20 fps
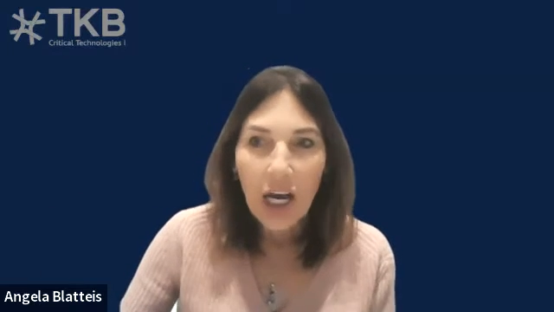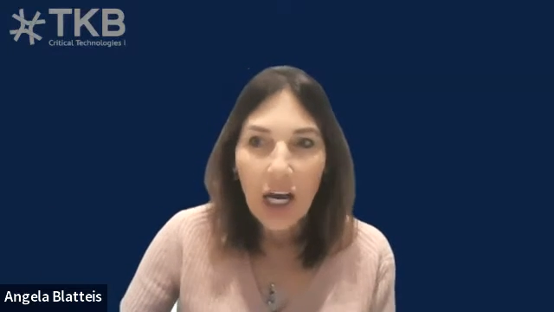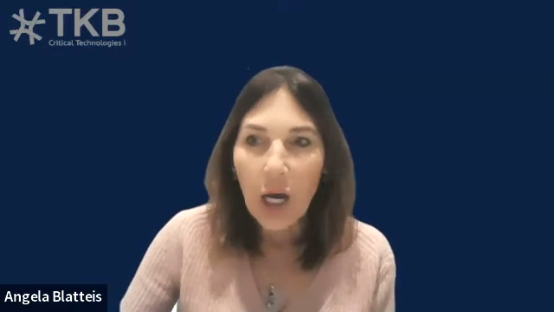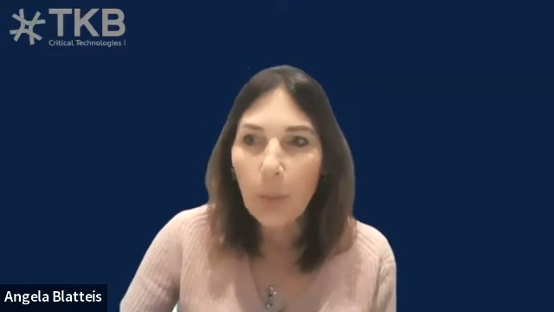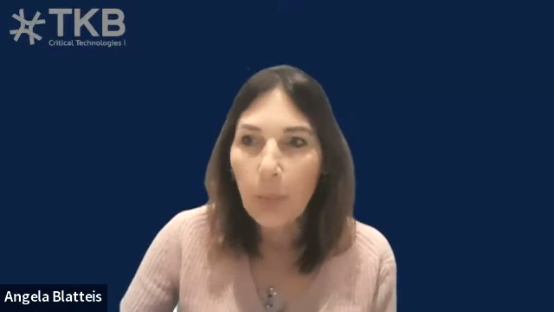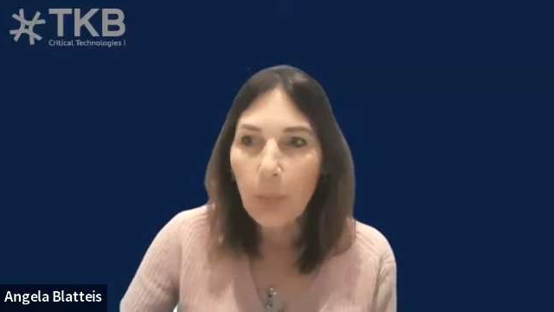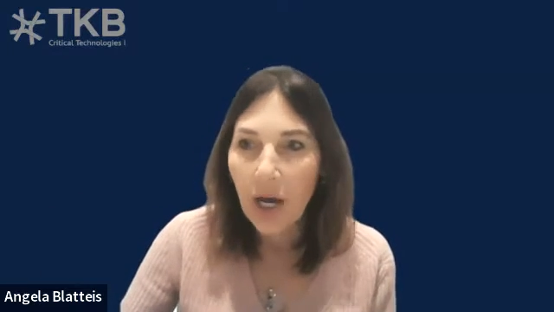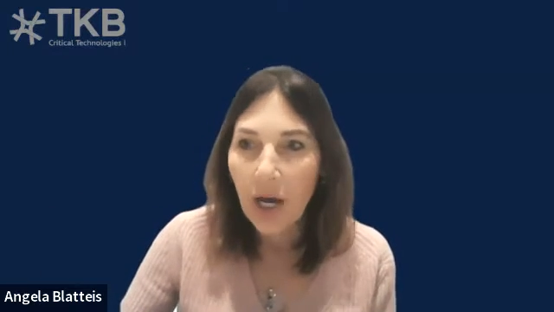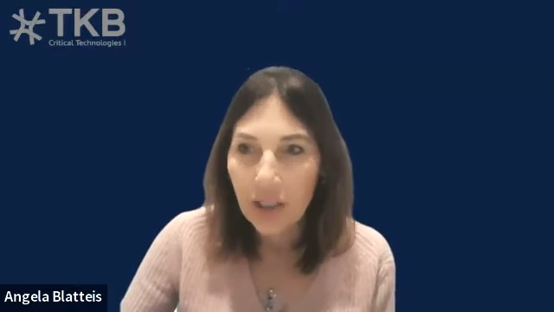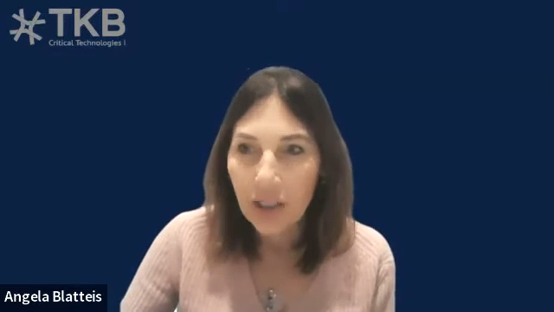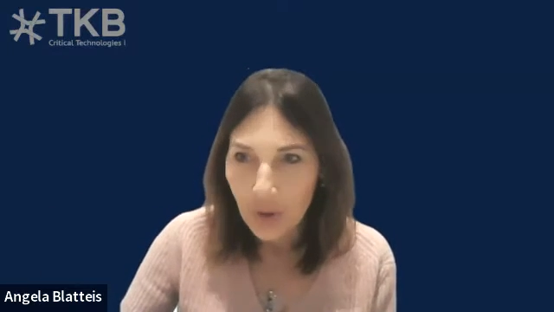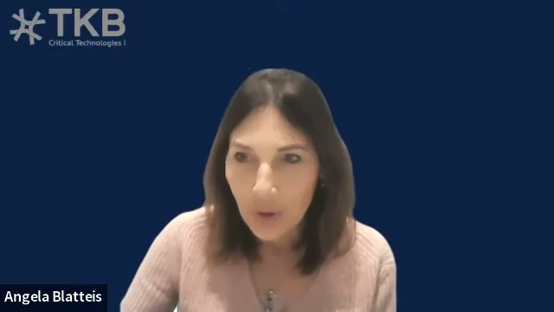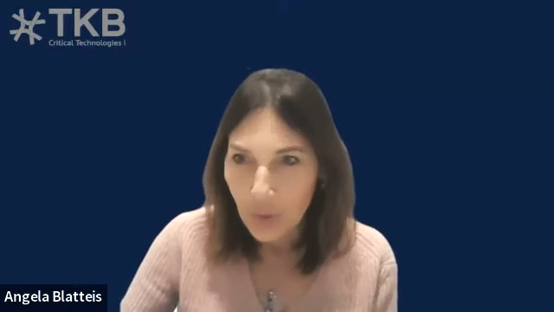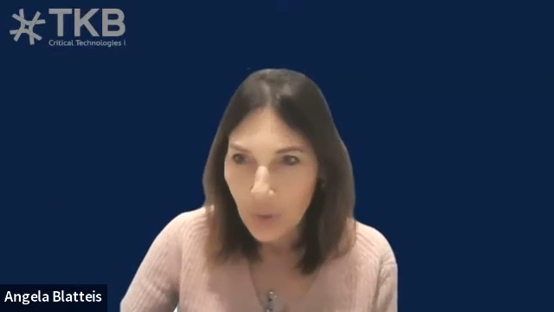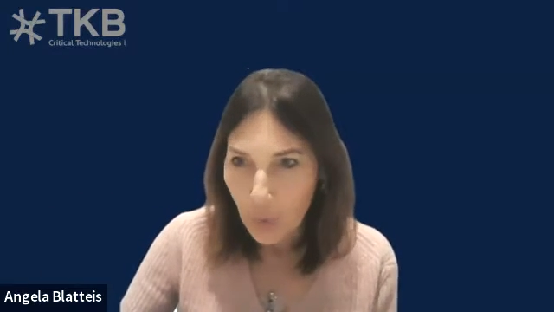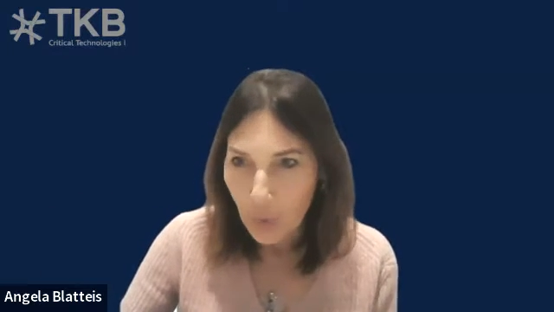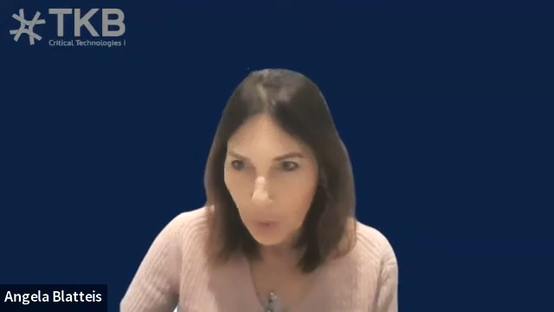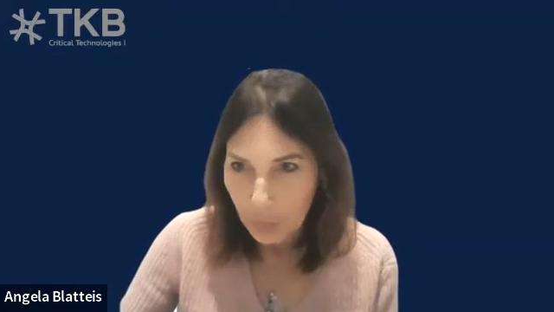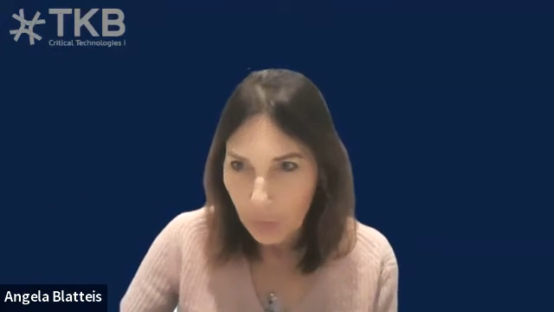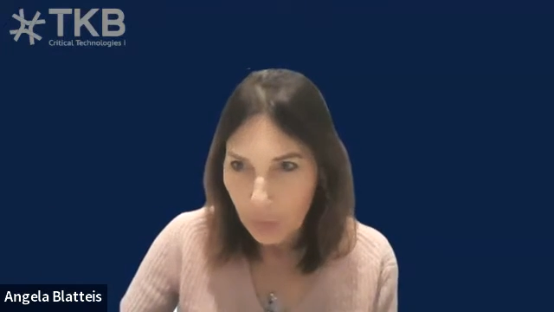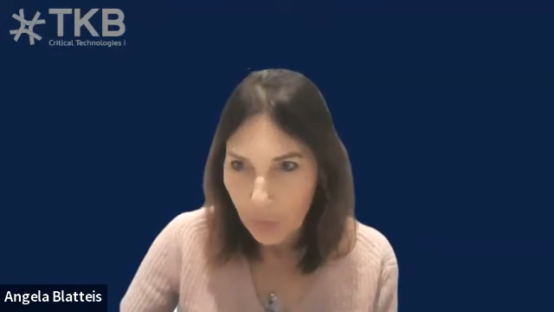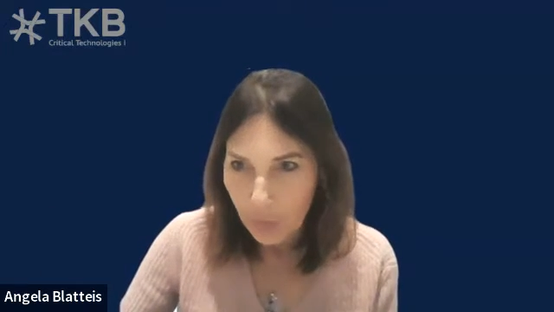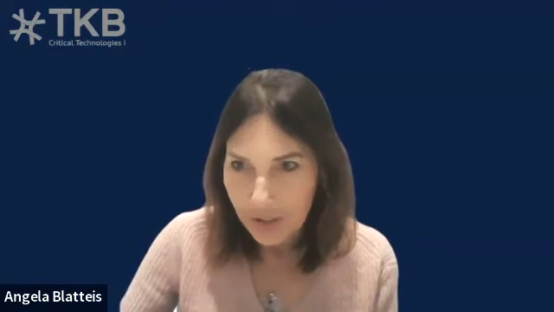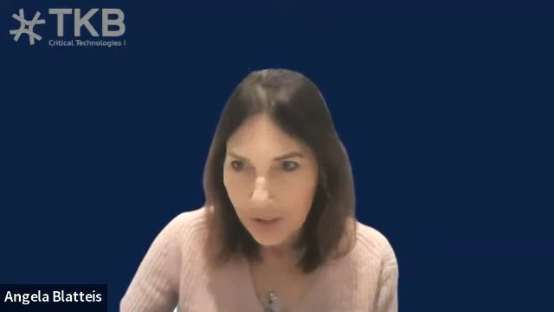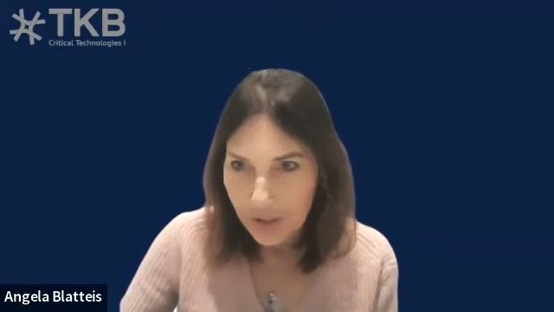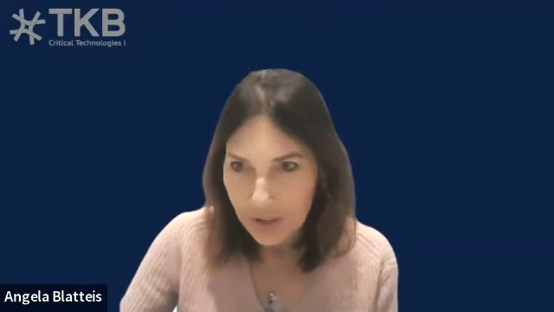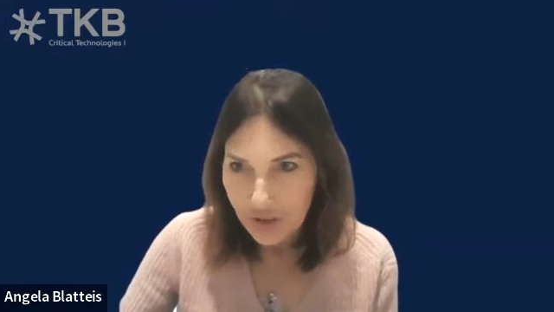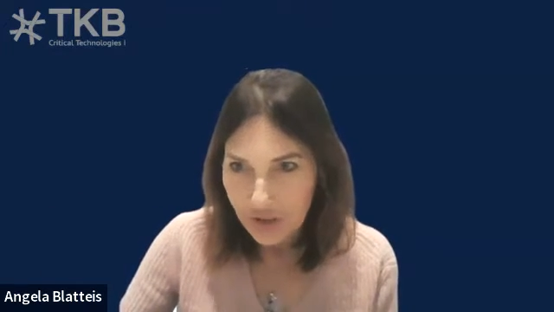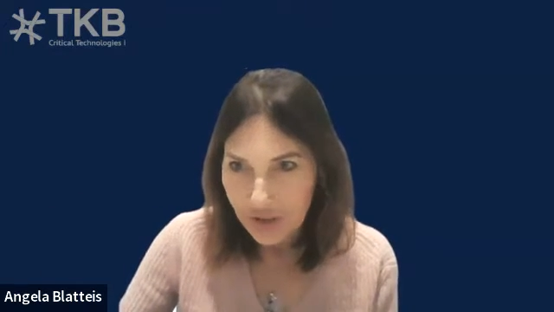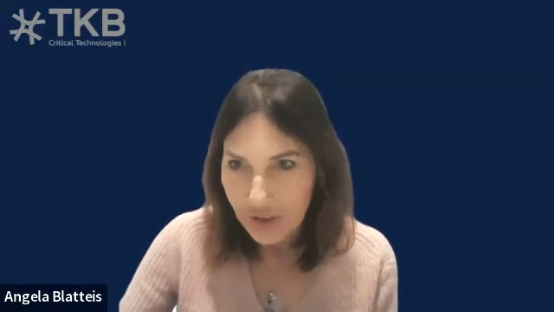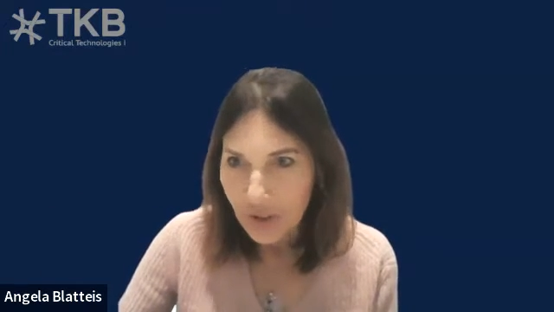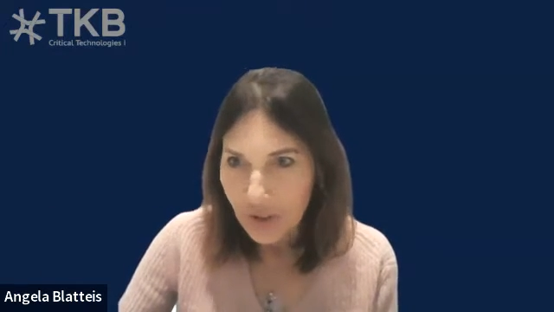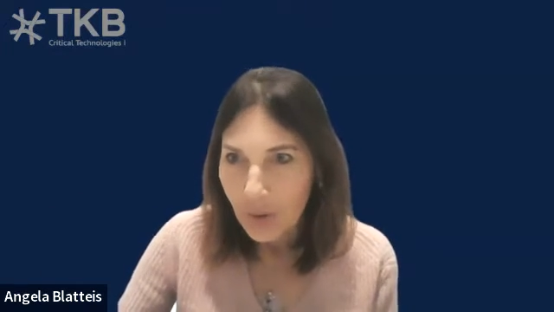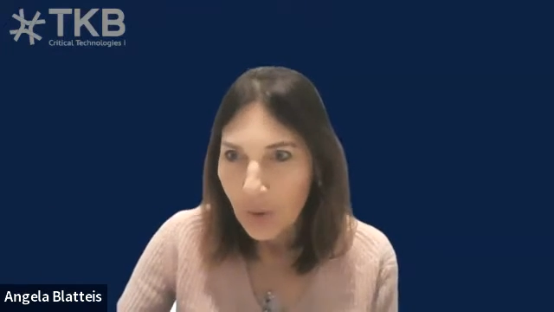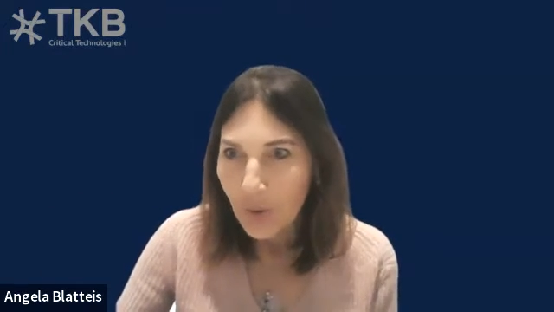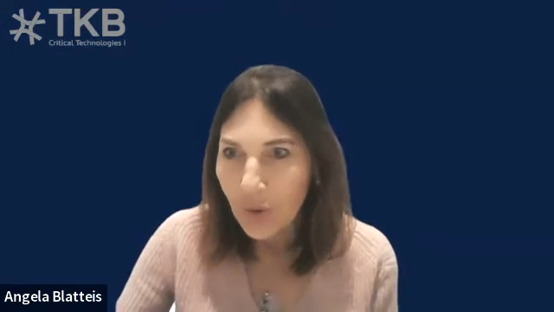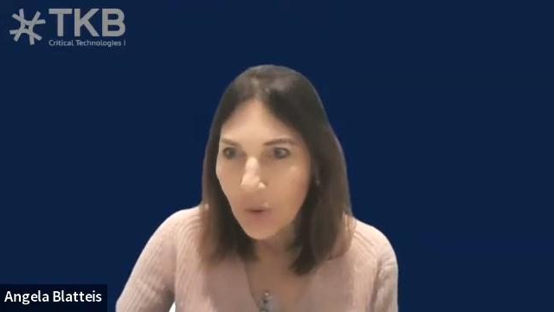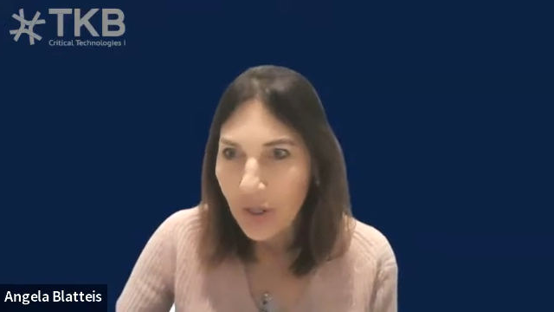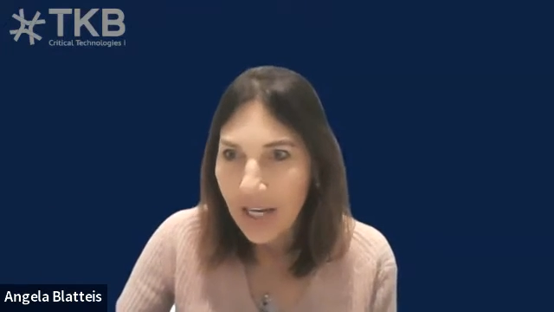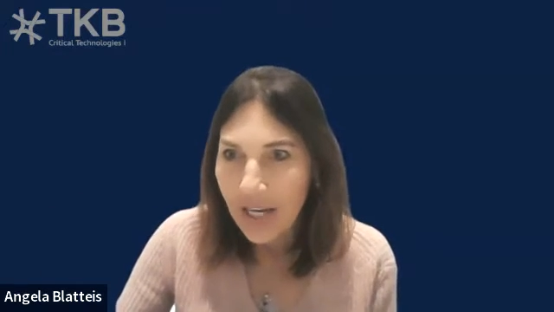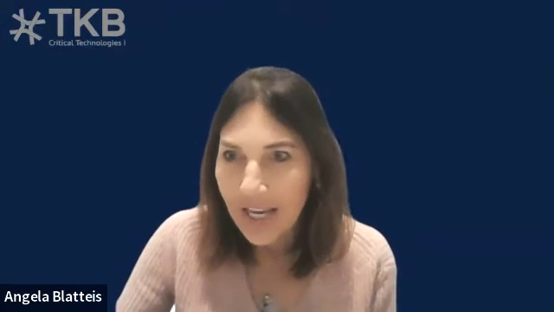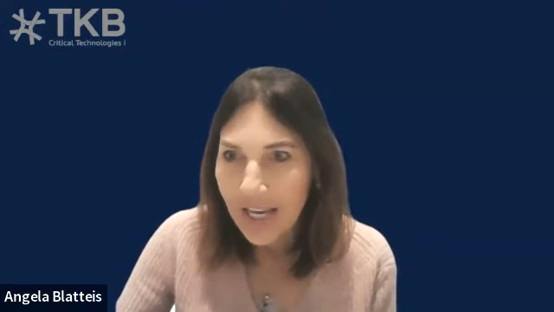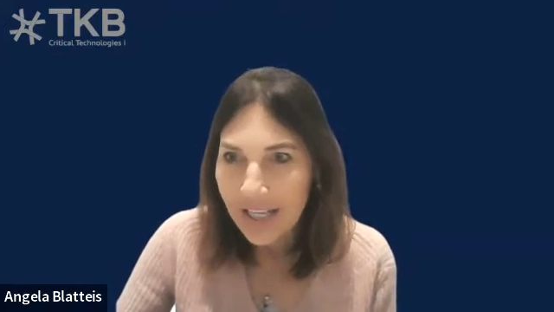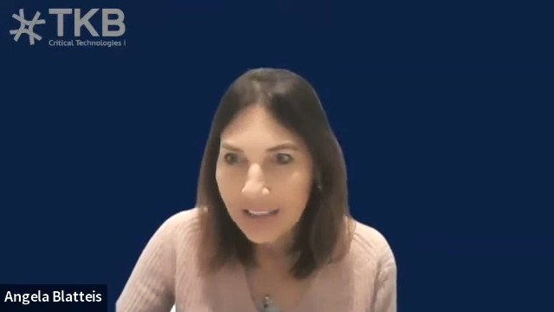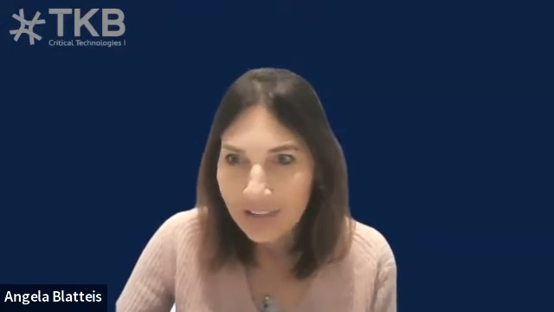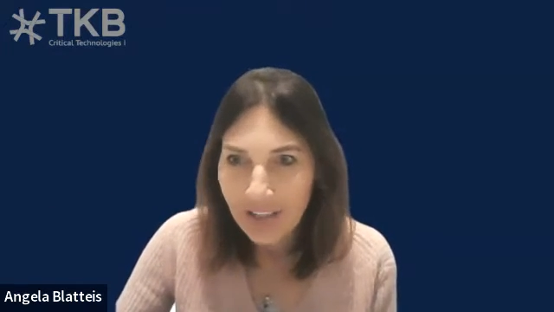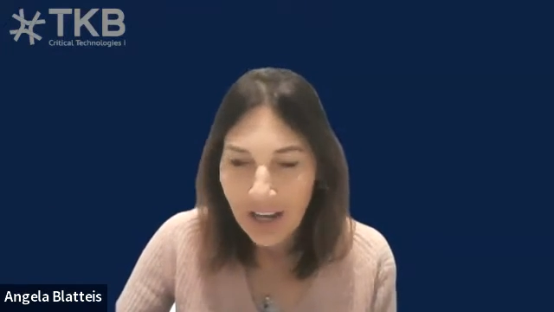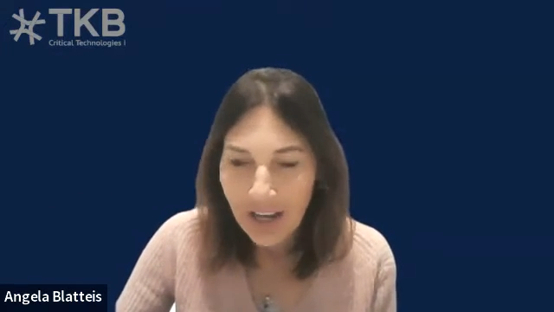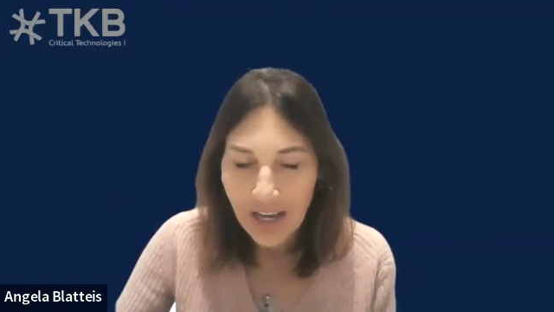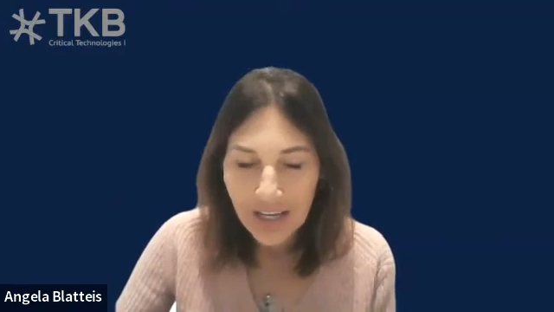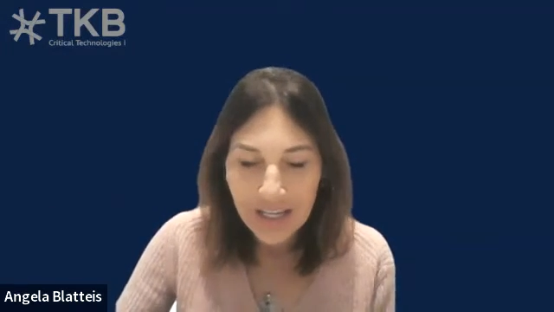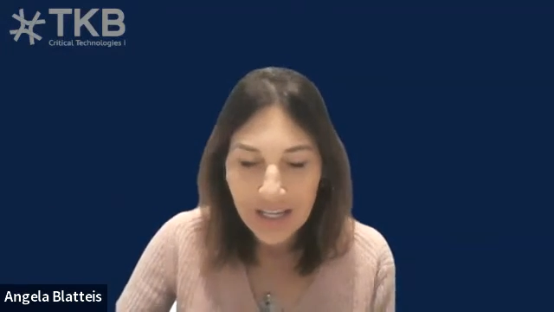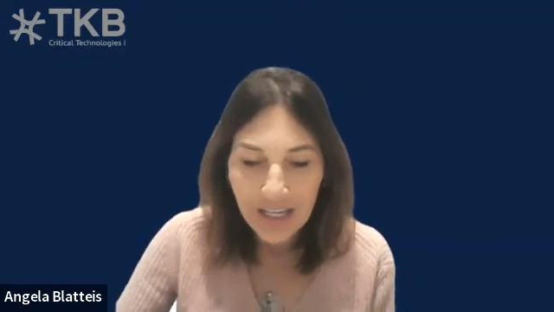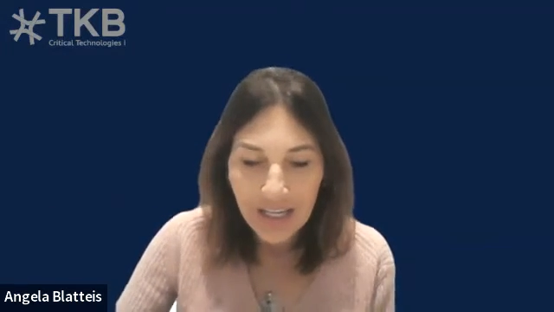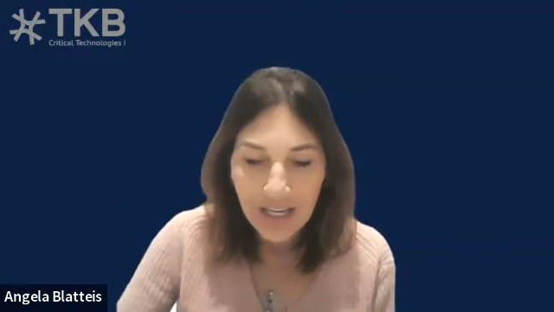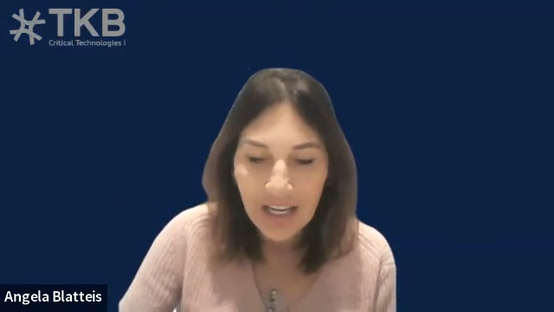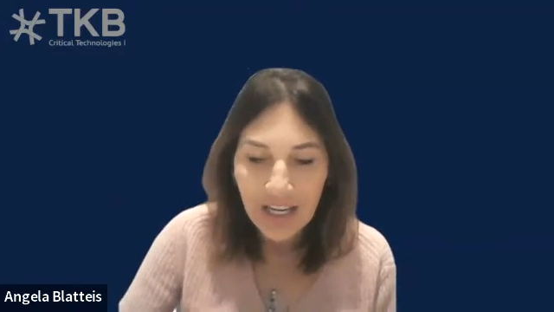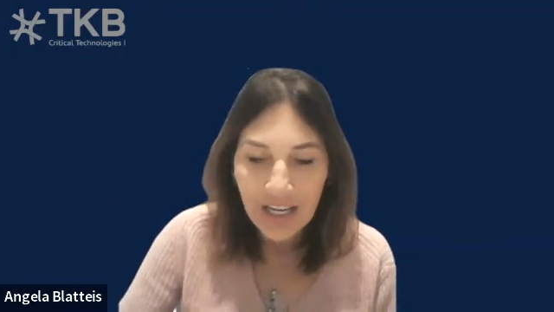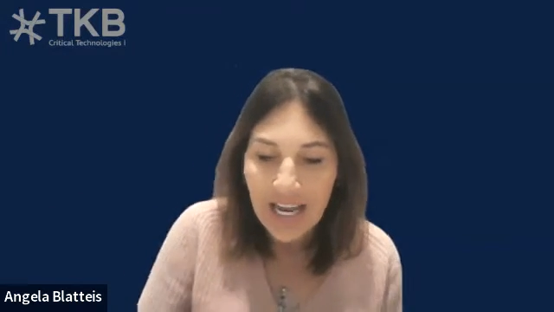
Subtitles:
Apollo Corporation or Atalaya,